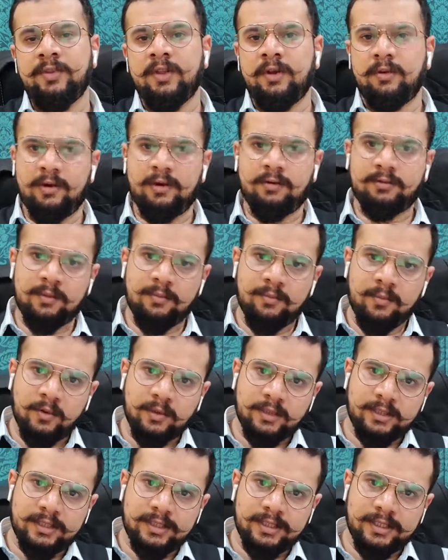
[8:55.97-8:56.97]
one of the
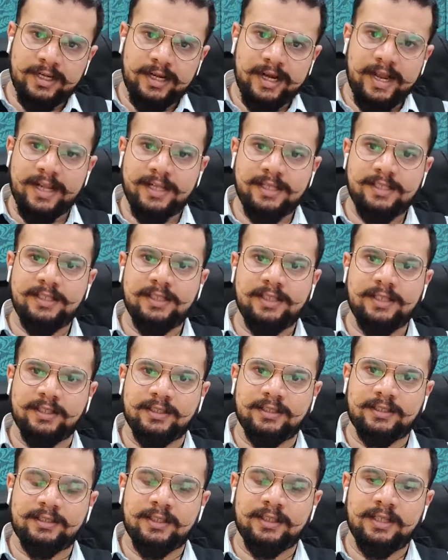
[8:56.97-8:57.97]
most
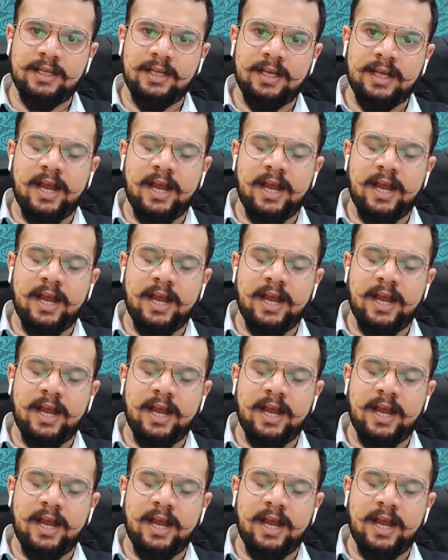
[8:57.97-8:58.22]
dangerous